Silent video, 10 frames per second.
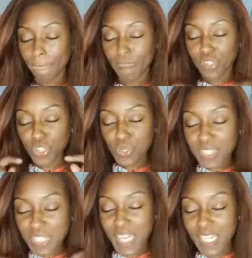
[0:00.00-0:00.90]
you
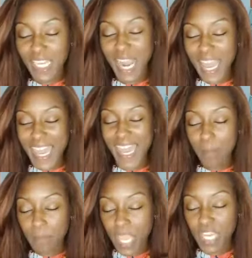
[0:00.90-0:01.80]
say that I
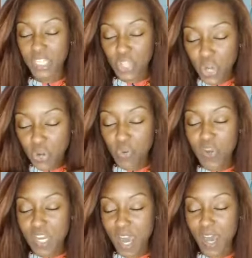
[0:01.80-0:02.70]
am an eternal
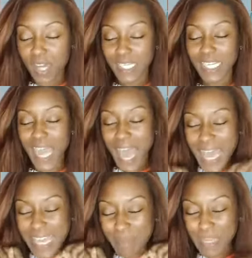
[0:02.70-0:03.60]
God and I
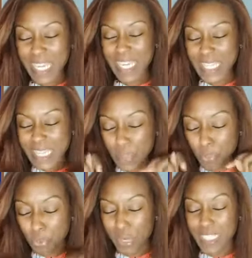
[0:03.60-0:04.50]
am in the
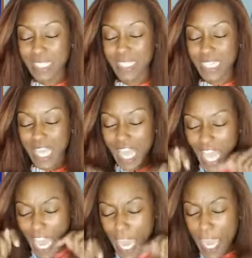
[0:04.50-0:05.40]
present
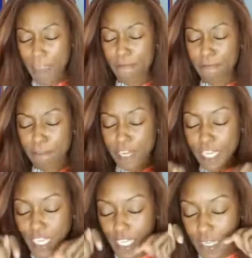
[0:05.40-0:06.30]

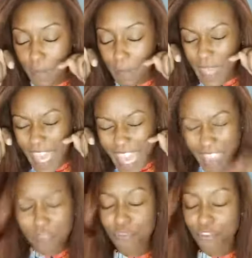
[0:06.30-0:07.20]
every,
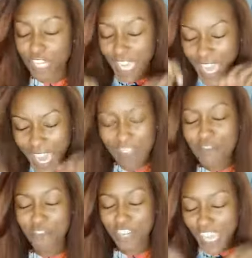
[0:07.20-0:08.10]
every,
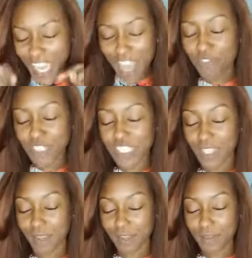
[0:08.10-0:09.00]
every, every
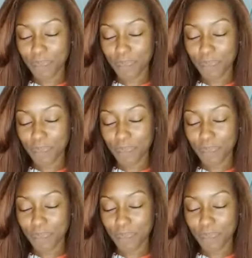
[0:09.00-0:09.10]
second.